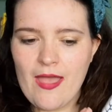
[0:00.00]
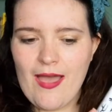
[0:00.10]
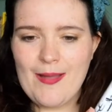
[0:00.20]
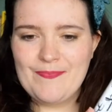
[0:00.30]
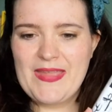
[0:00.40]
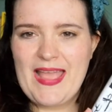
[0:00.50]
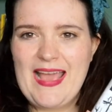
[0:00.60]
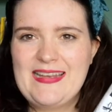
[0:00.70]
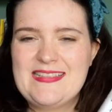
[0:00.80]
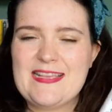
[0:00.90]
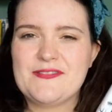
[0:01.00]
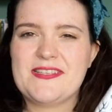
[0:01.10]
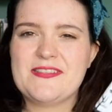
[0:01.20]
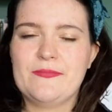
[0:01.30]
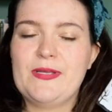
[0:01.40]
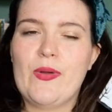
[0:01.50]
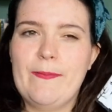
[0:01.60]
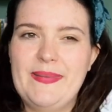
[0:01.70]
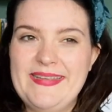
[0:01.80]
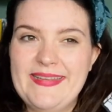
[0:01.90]
And it sounds like it's going to be
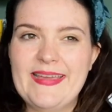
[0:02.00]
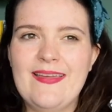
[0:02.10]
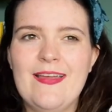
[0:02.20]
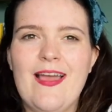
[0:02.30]
quite bleak.